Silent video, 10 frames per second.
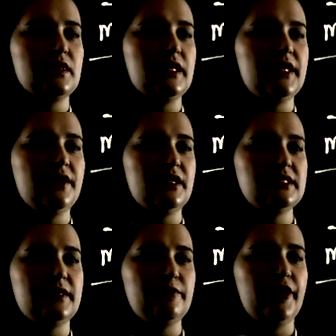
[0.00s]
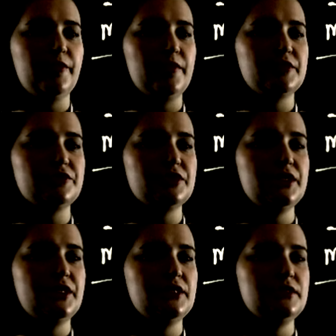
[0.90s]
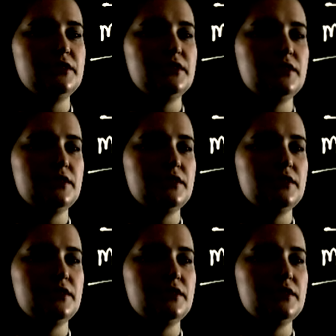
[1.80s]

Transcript: Here I see Mary Poppins Returns.